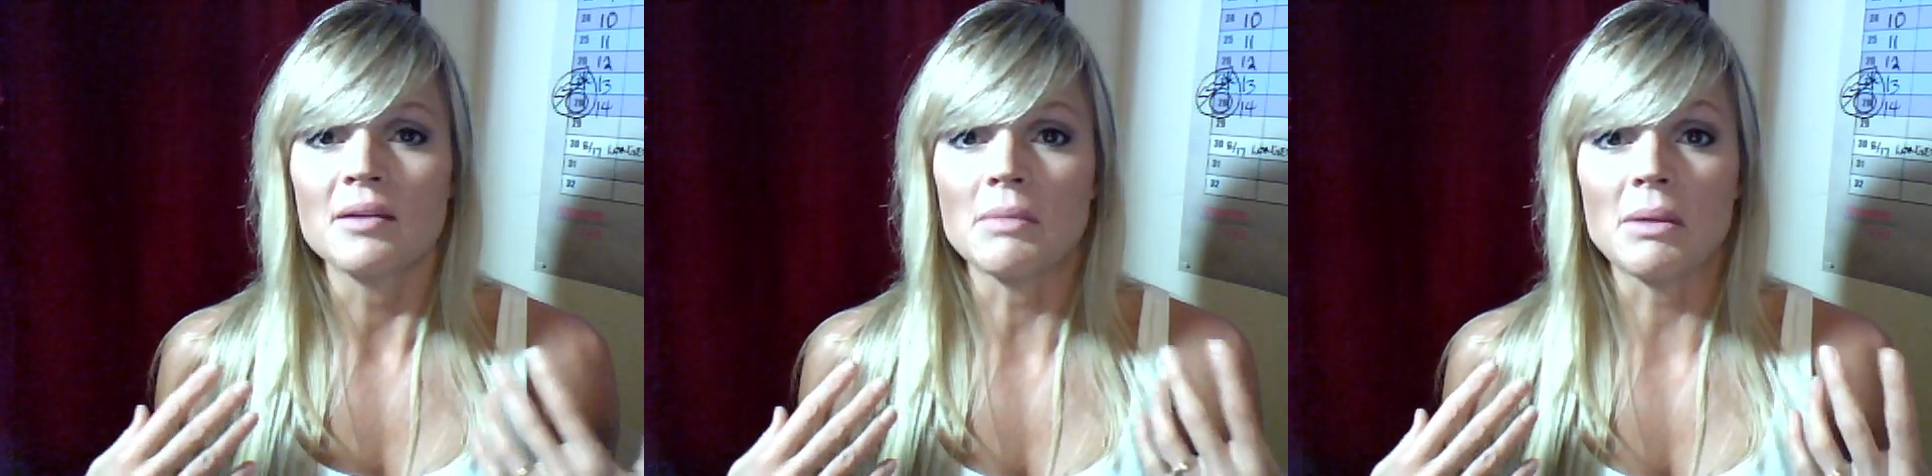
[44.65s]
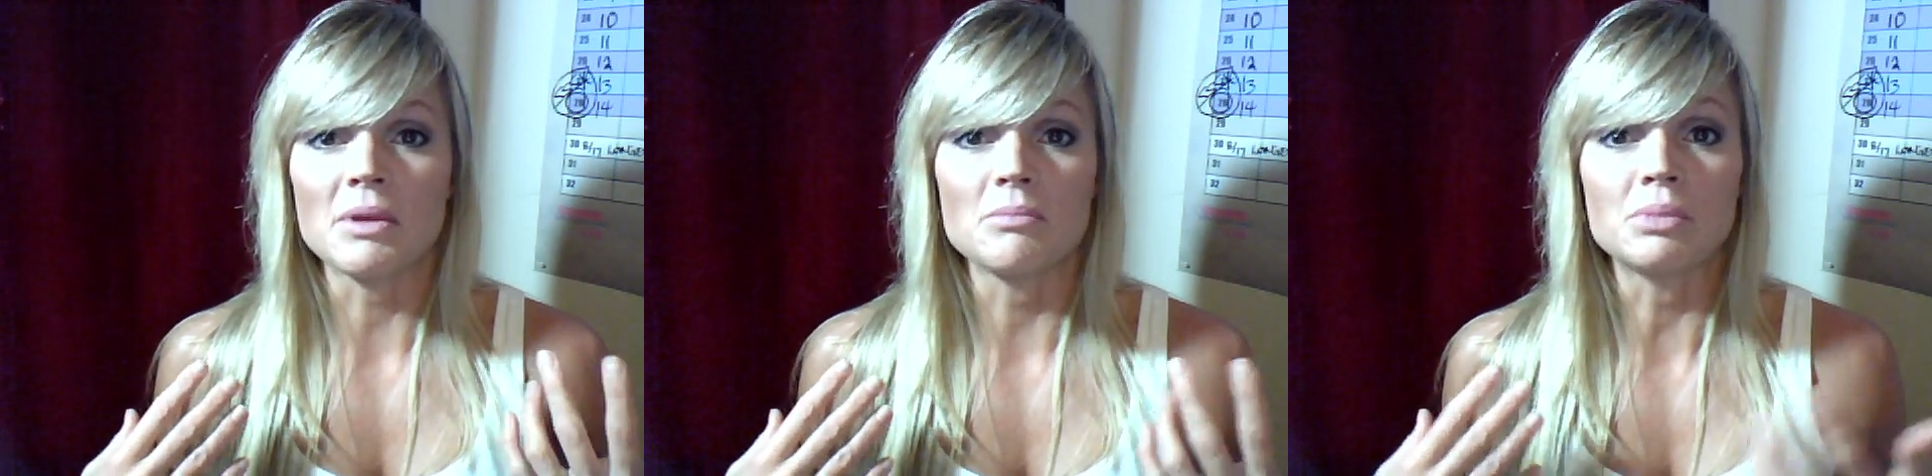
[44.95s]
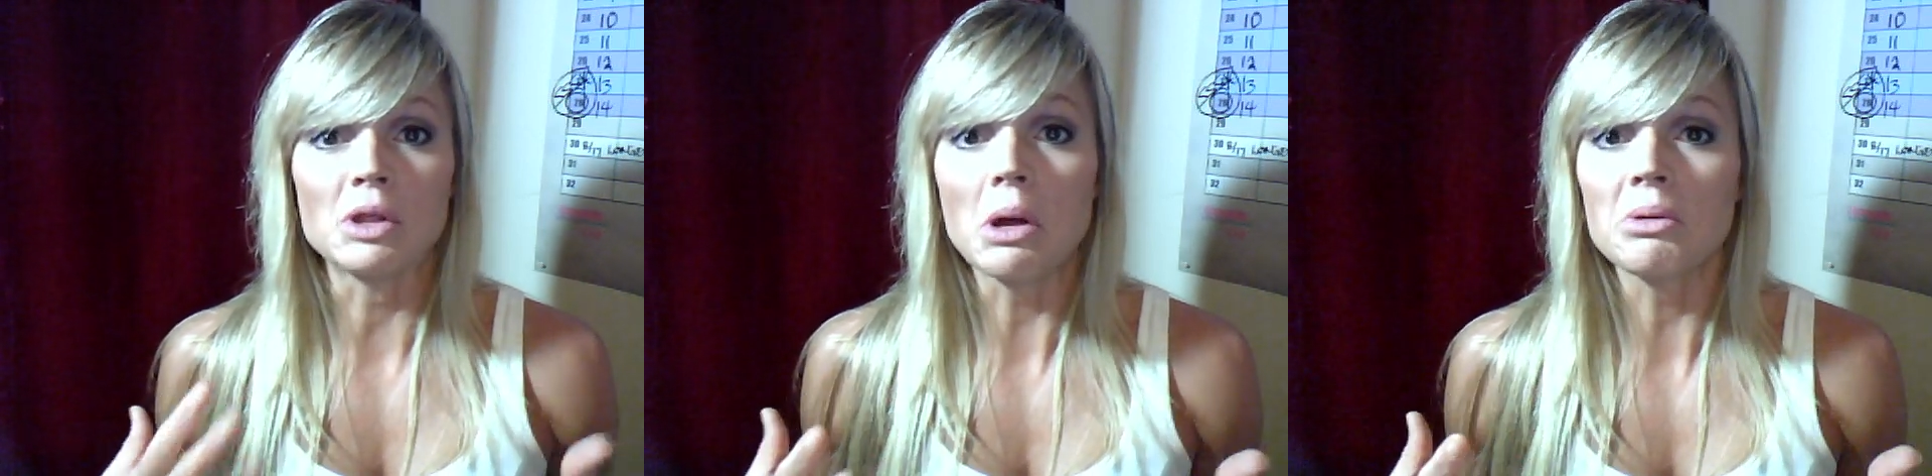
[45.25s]
maybe
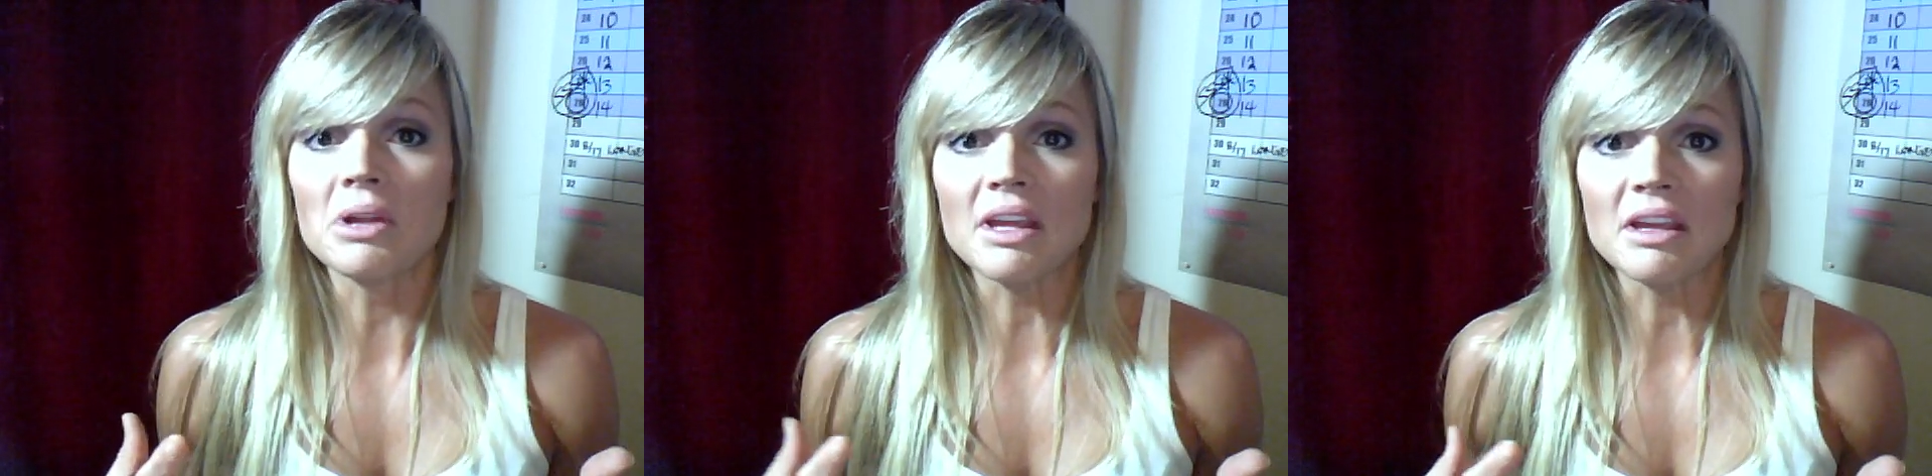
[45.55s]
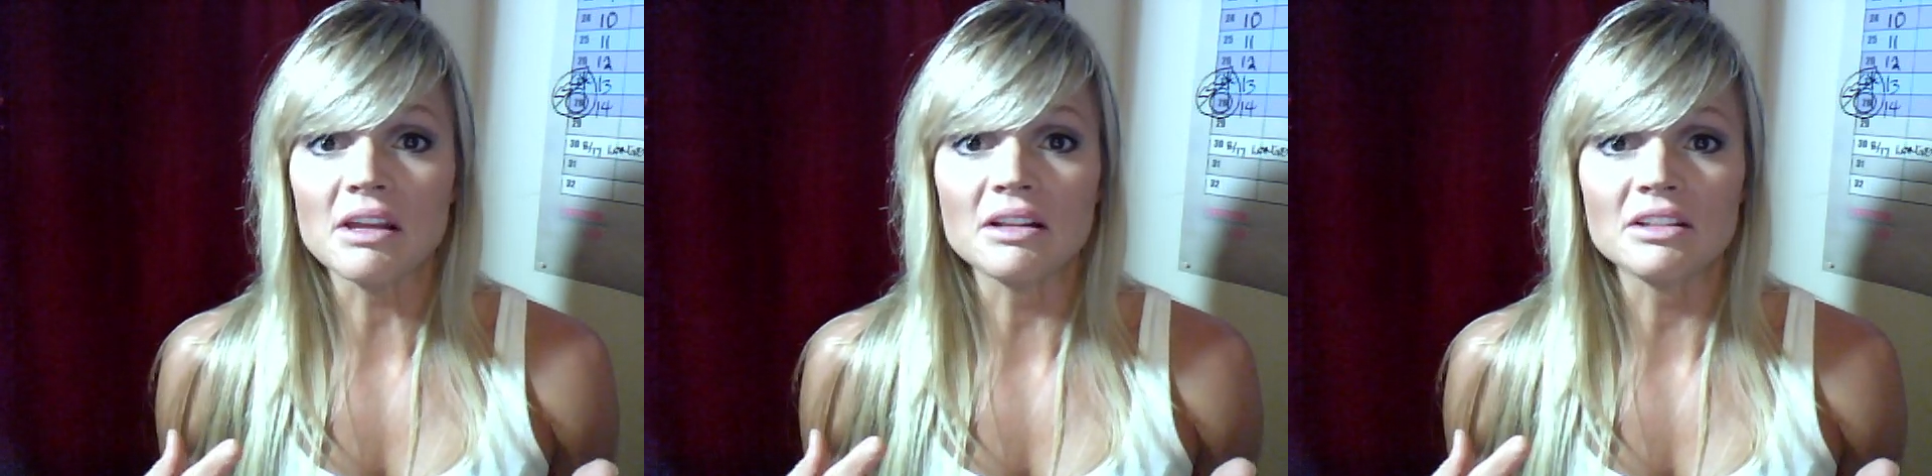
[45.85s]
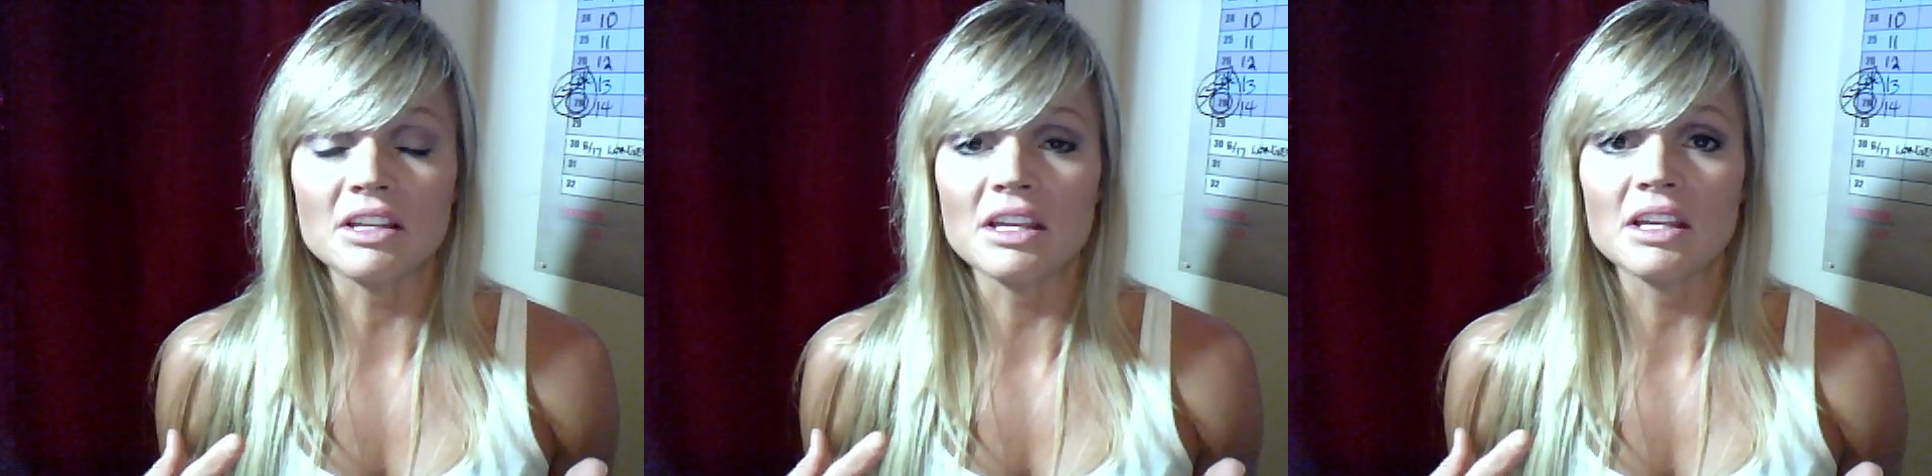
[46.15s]
bloated
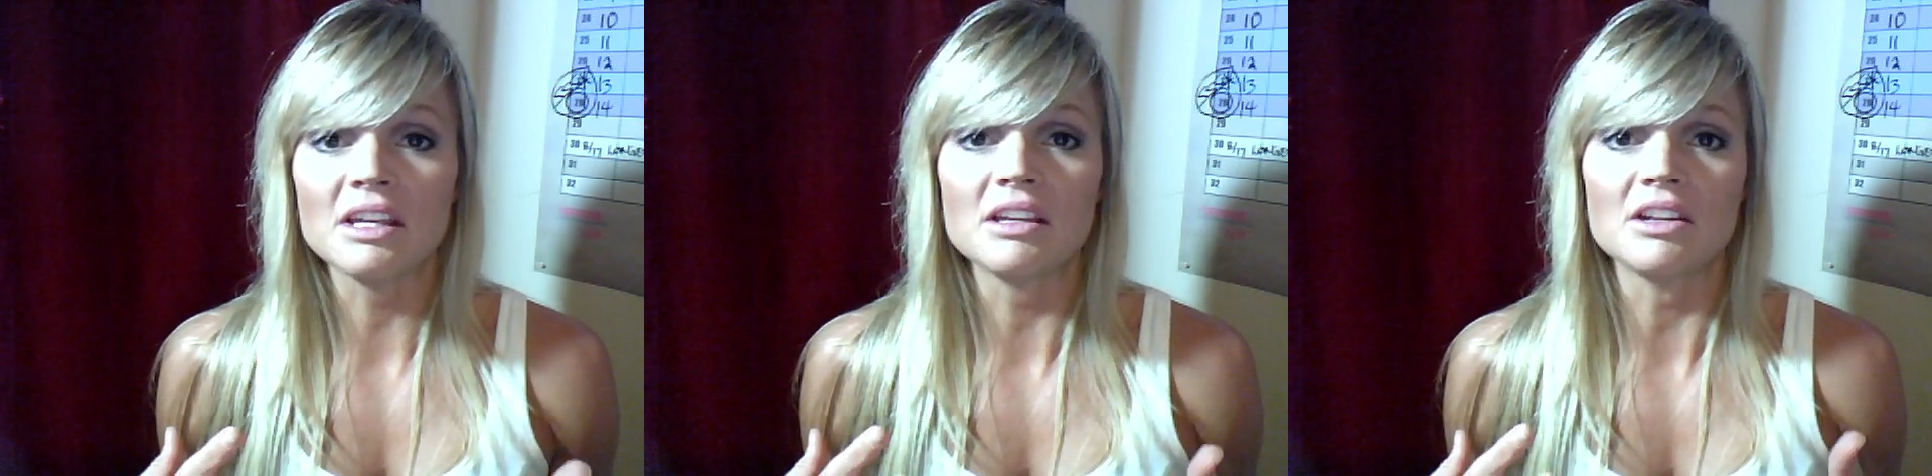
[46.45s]
looking,